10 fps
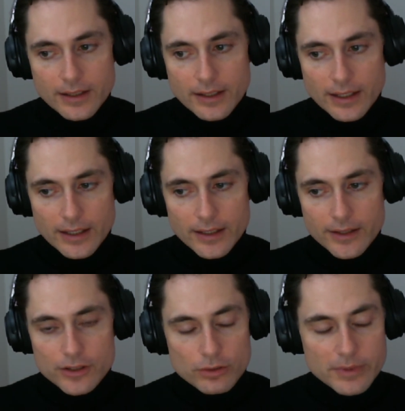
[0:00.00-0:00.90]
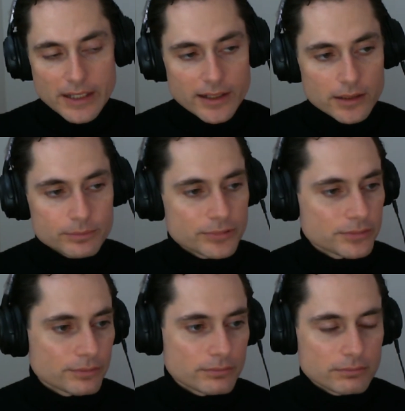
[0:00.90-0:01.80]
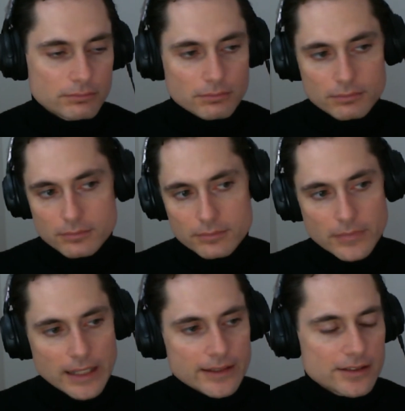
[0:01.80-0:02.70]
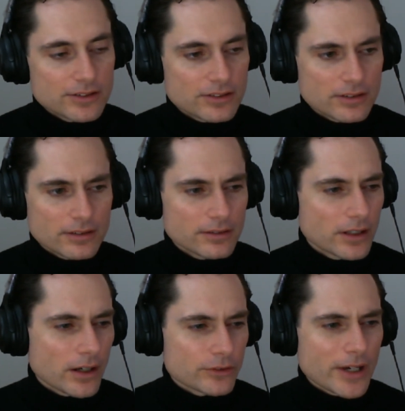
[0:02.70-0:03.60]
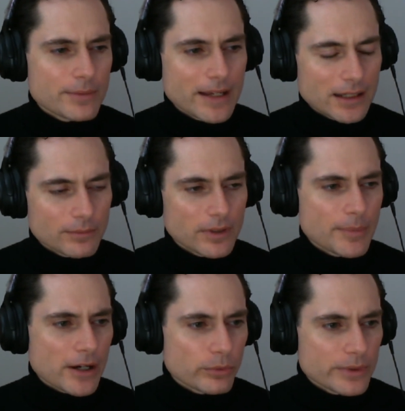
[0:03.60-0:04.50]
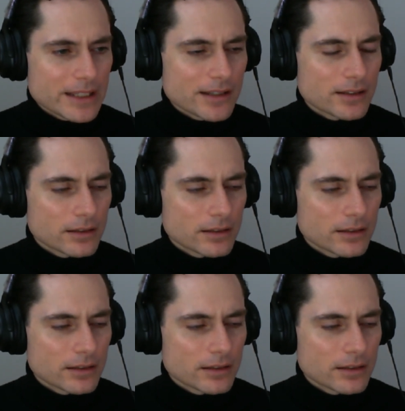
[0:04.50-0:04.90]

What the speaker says: And they should be up at least, I'll try to make them about a week